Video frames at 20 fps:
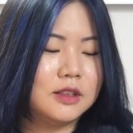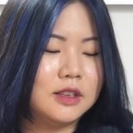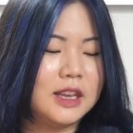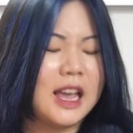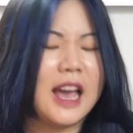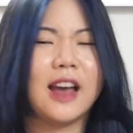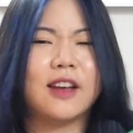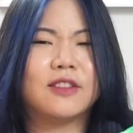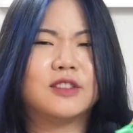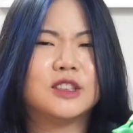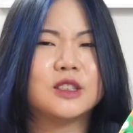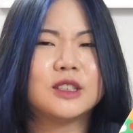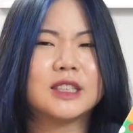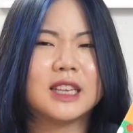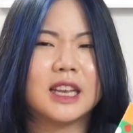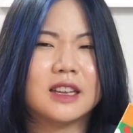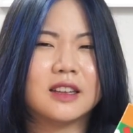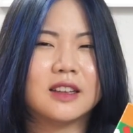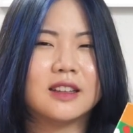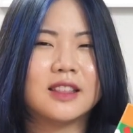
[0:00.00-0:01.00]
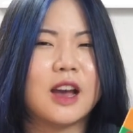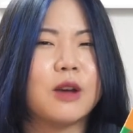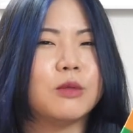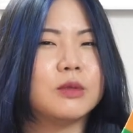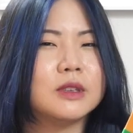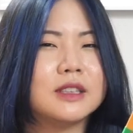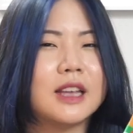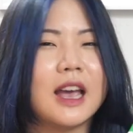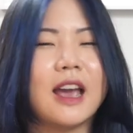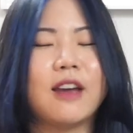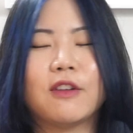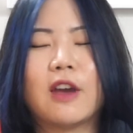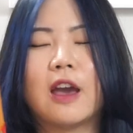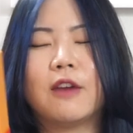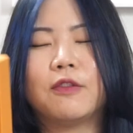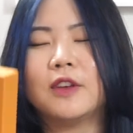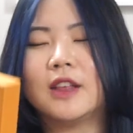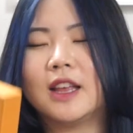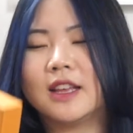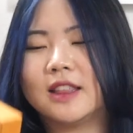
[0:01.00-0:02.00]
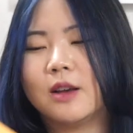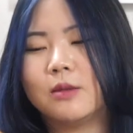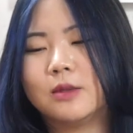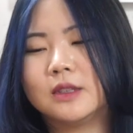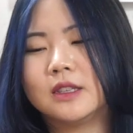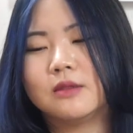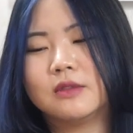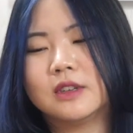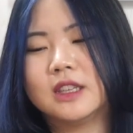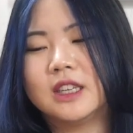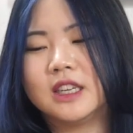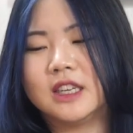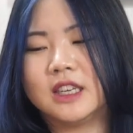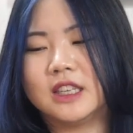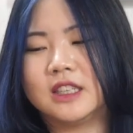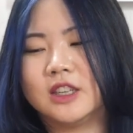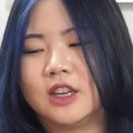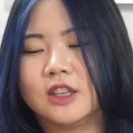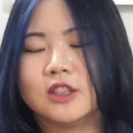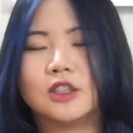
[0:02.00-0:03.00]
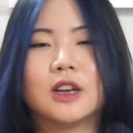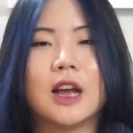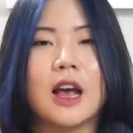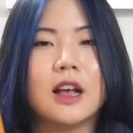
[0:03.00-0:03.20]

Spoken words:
yeah, just like that was, I feel like that was a really good touch.